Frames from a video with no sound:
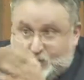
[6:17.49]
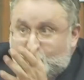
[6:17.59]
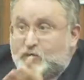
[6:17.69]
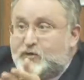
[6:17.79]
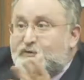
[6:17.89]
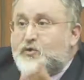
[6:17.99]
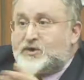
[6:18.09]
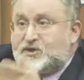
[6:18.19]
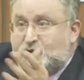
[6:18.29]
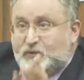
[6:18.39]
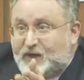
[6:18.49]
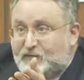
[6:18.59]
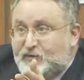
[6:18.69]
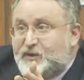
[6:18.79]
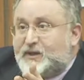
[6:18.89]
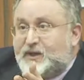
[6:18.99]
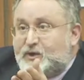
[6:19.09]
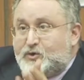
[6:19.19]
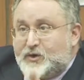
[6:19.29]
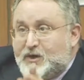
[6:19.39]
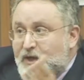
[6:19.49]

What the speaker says: who were, of course, doing everything they could